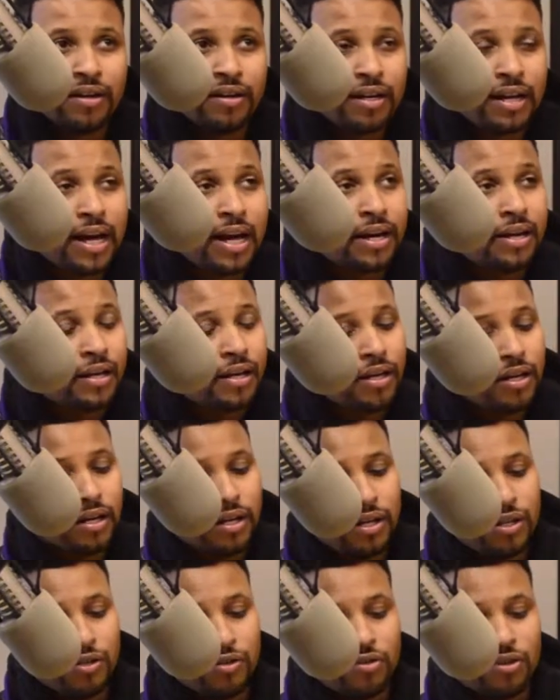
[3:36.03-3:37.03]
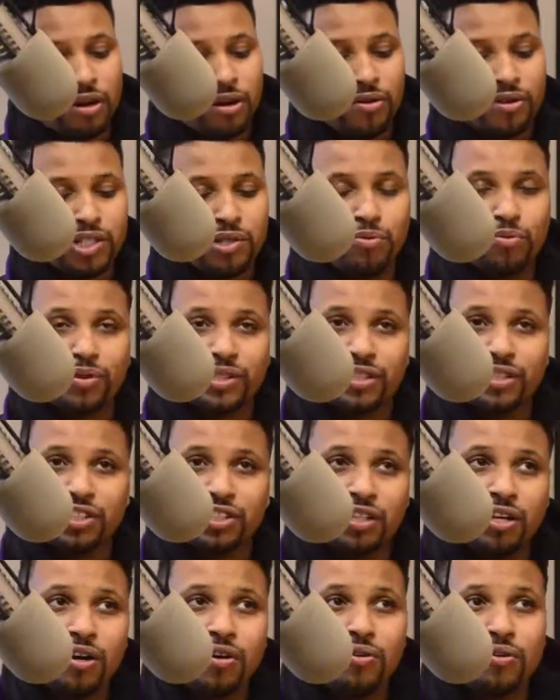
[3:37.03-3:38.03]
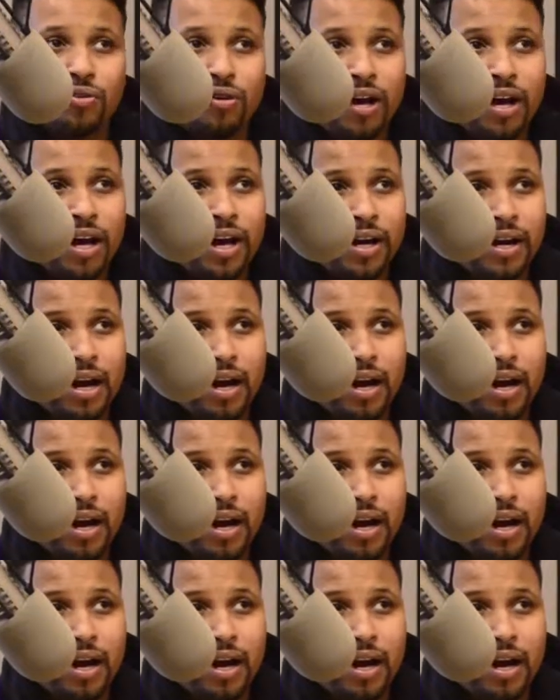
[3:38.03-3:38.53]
It was a slow grind.